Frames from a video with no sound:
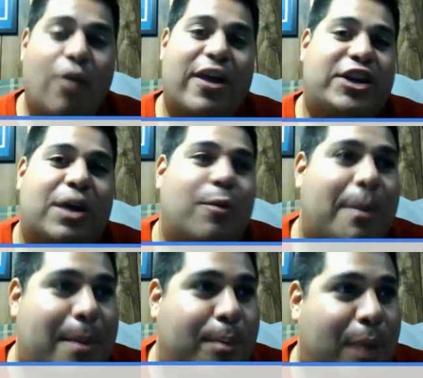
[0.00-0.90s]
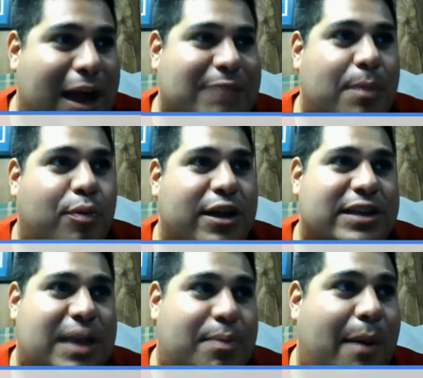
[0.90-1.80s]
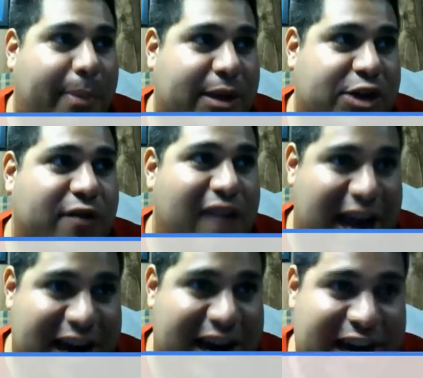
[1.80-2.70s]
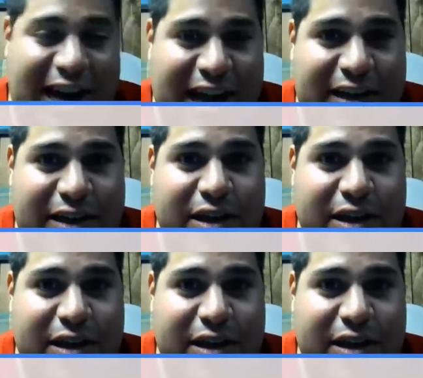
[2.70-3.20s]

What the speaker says: Well, they should. Well, I guess my point is they probably should have edited it